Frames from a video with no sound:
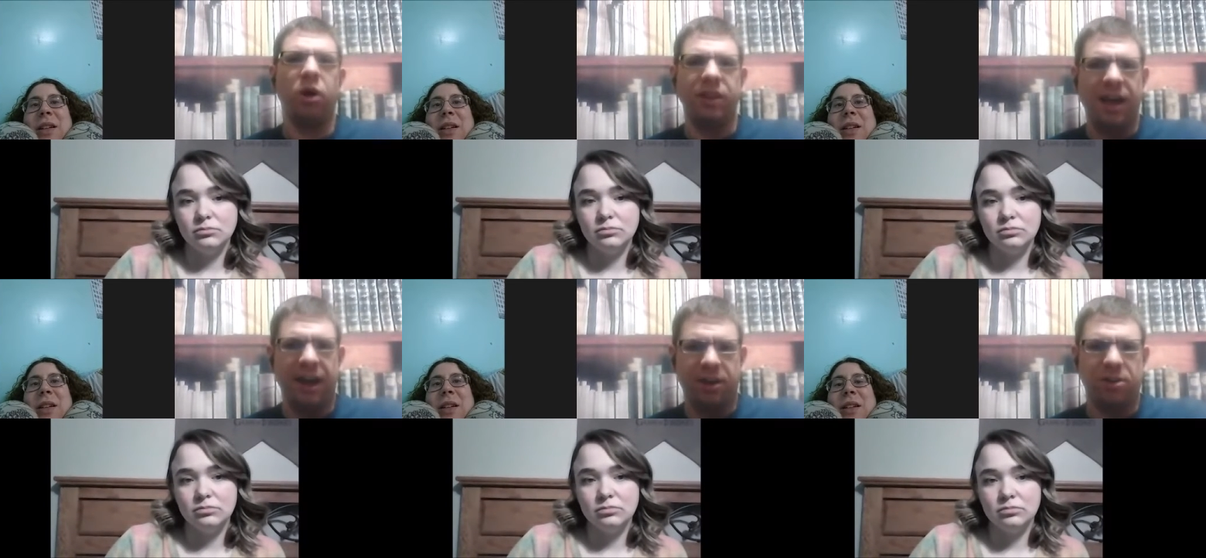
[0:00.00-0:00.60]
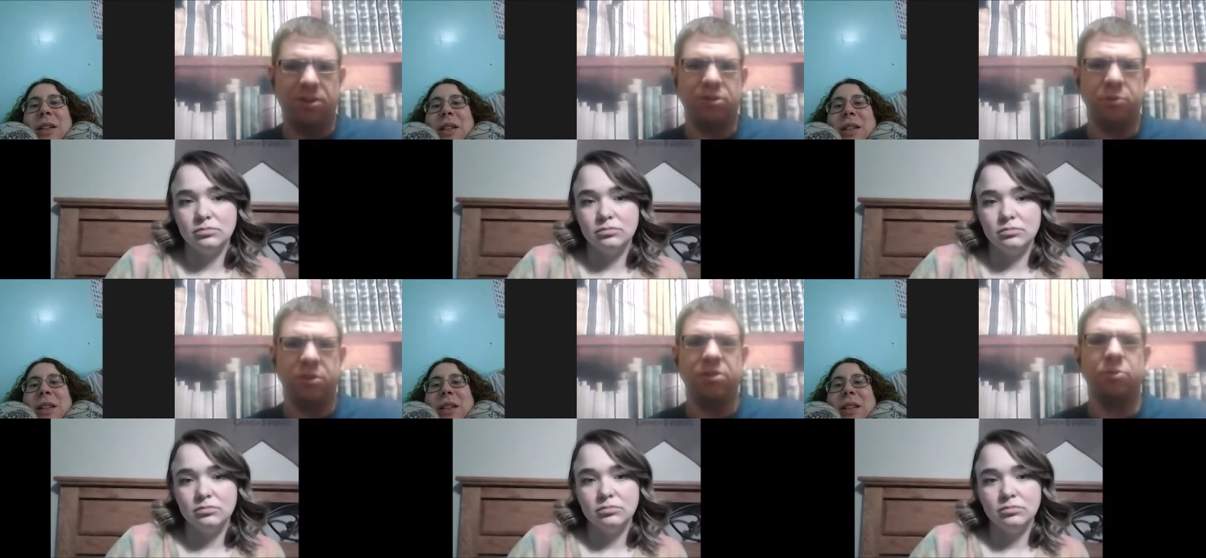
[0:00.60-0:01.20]
Speaker 1: one liners,
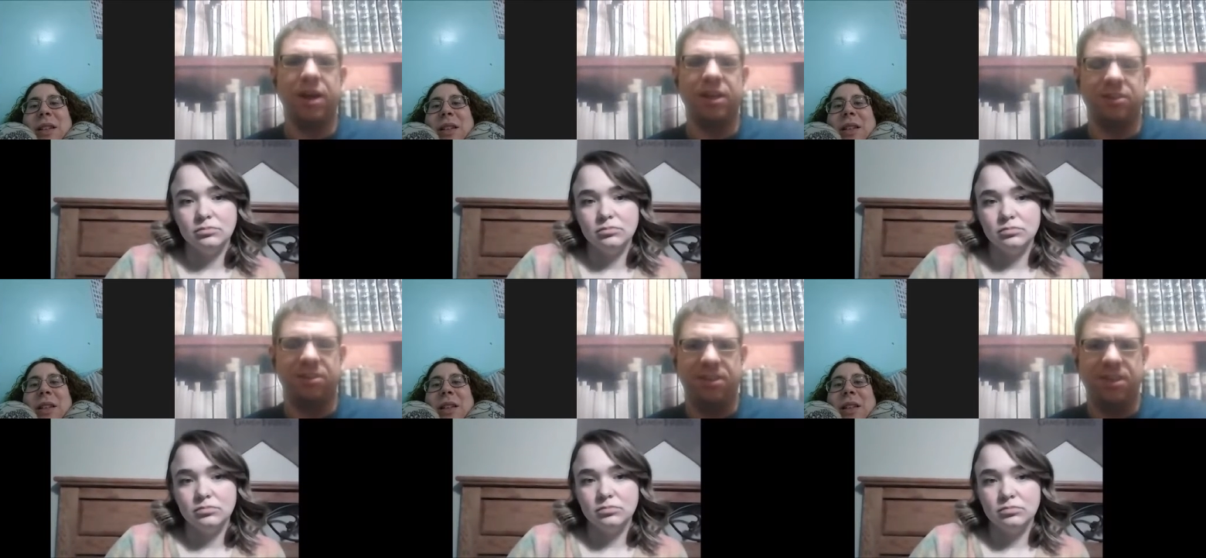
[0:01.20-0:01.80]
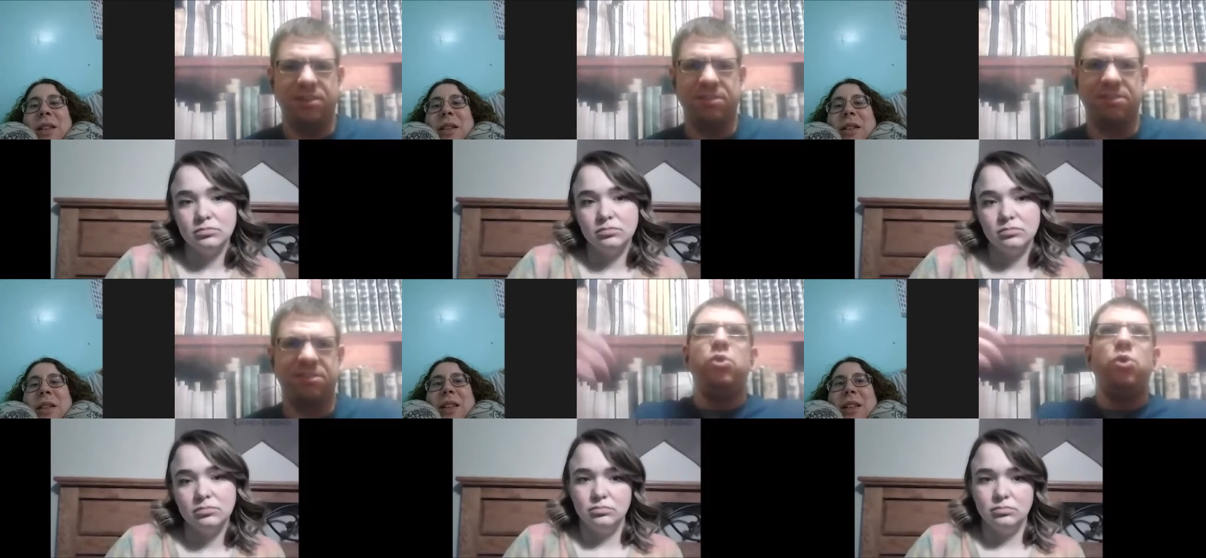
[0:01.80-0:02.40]
with his
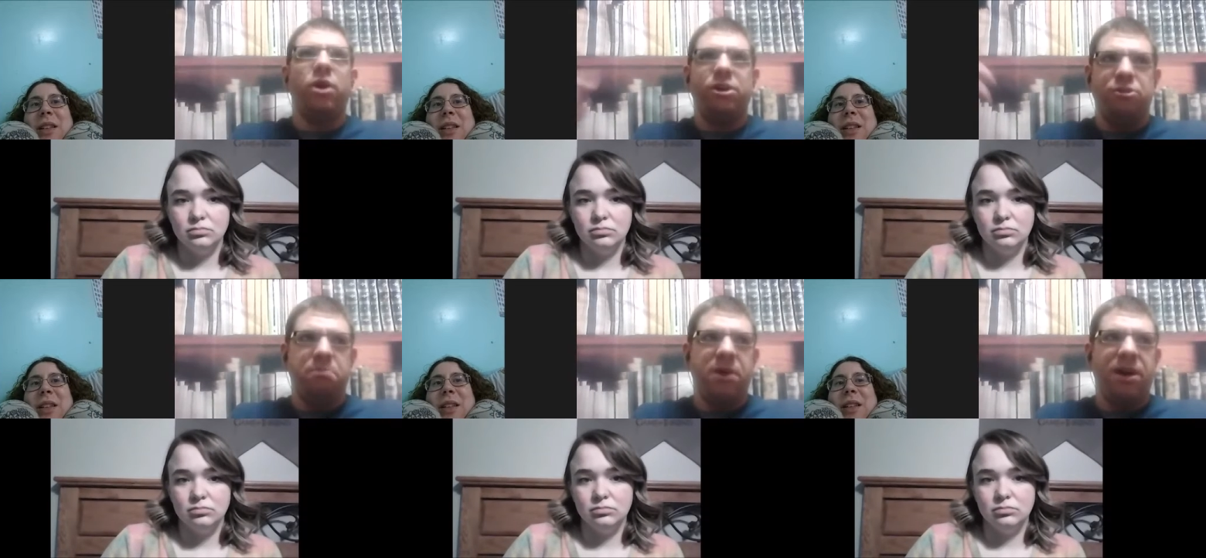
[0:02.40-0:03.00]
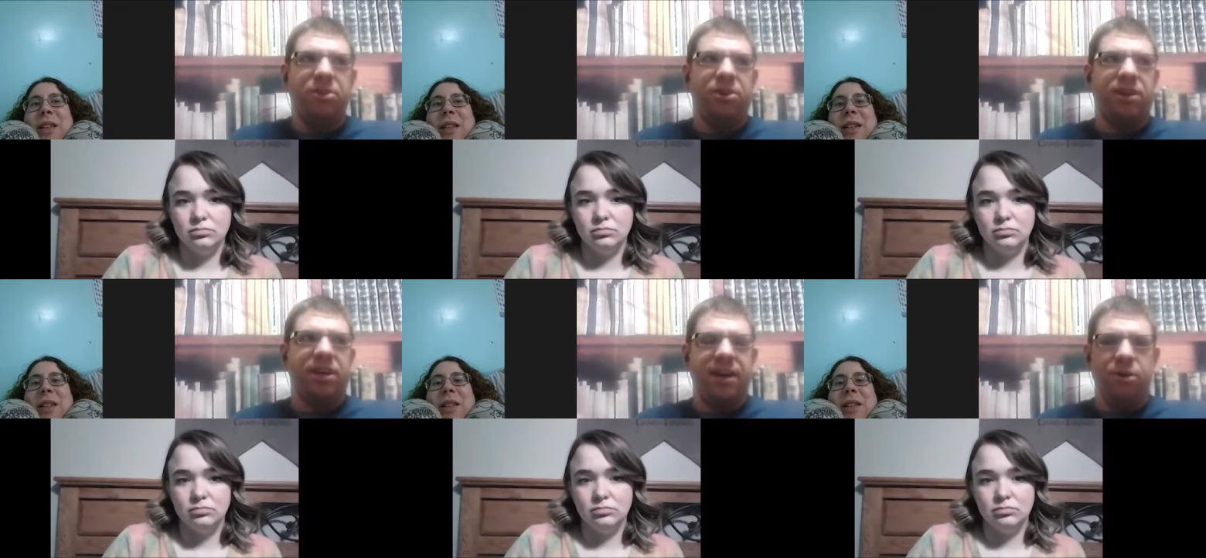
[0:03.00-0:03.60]
recklessness. York's mother
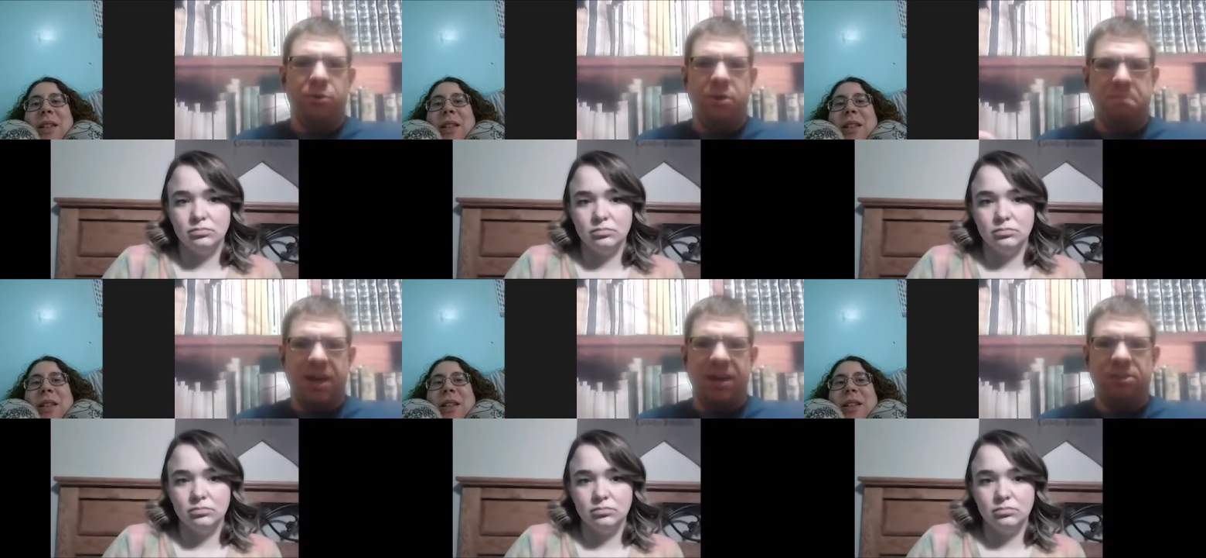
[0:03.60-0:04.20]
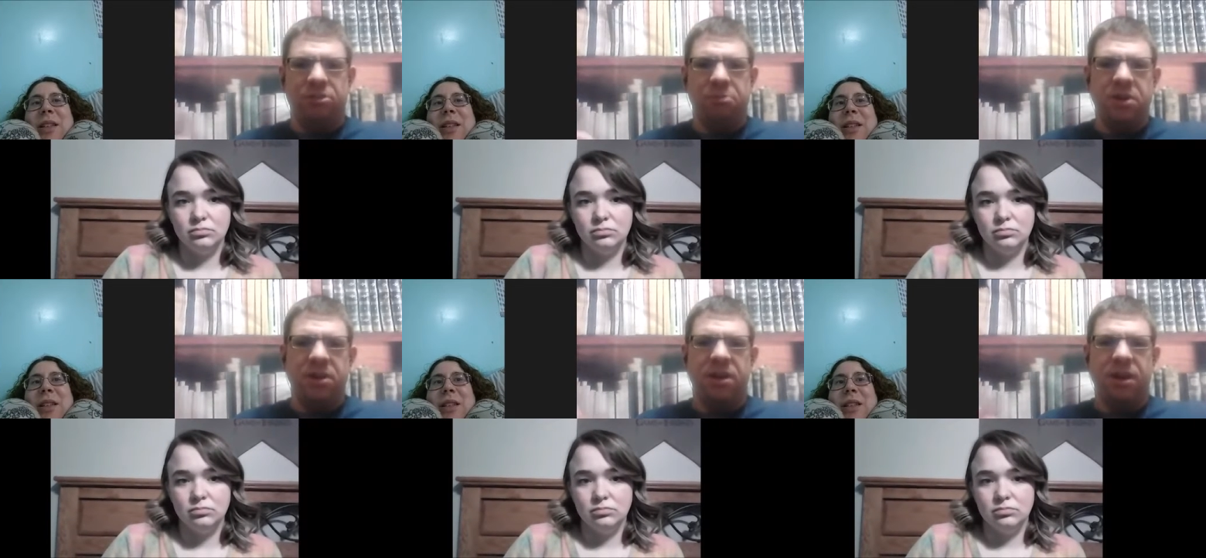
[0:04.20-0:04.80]
kind of reminds
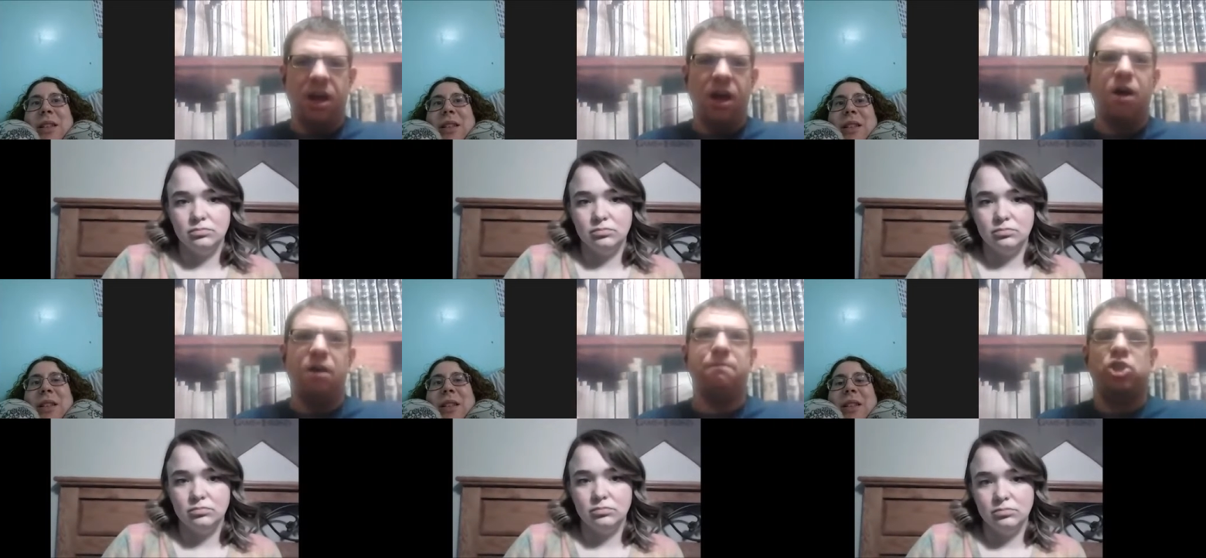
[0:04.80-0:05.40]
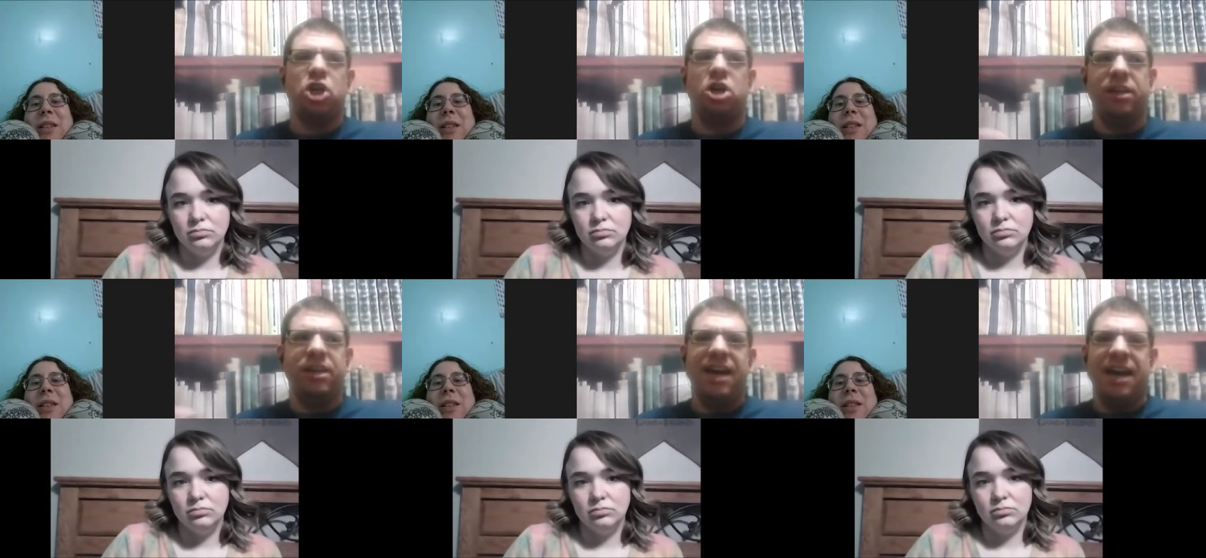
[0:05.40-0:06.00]
me of
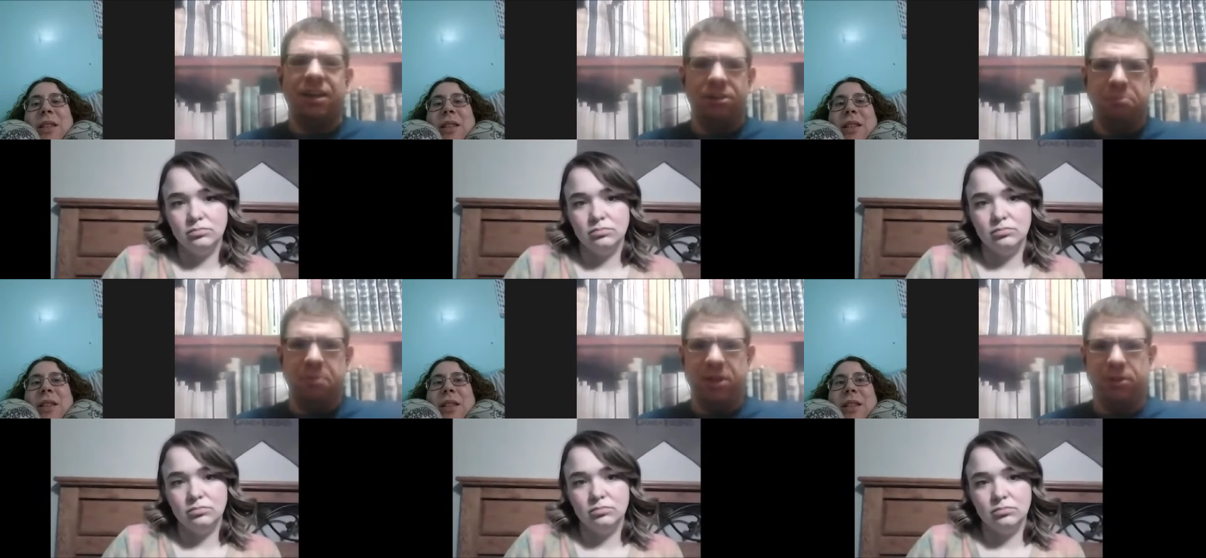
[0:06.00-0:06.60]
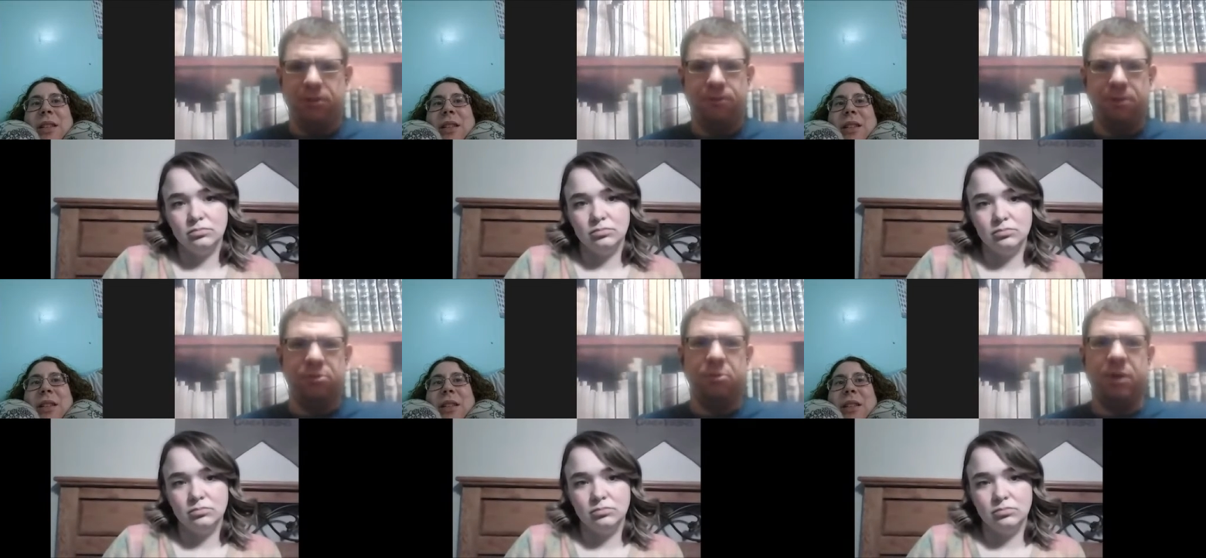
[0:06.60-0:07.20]
Charlie and Alan's mother
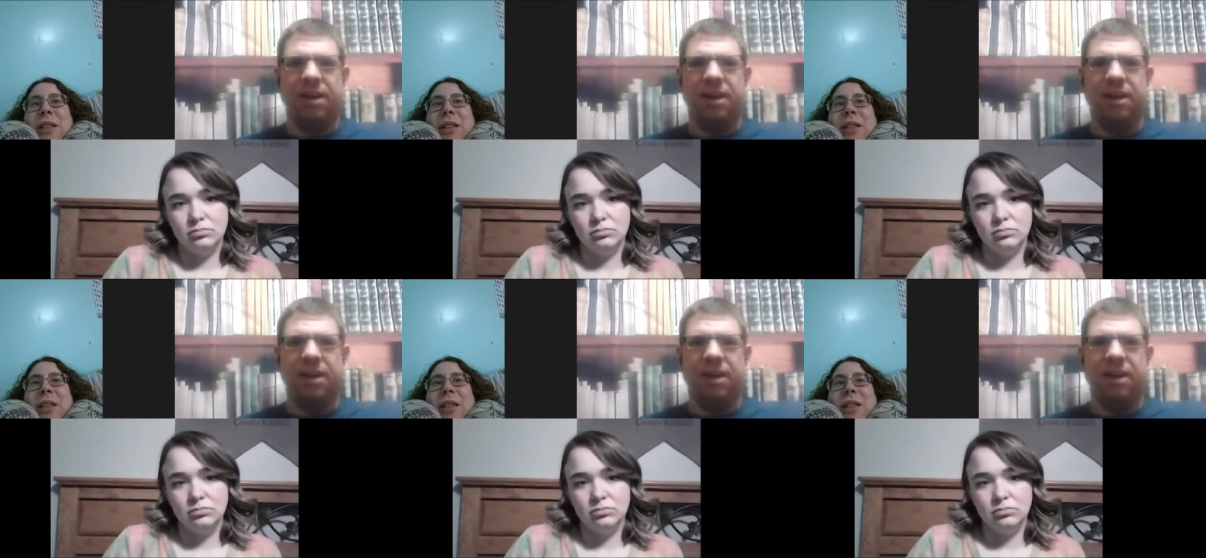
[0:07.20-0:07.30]
from Two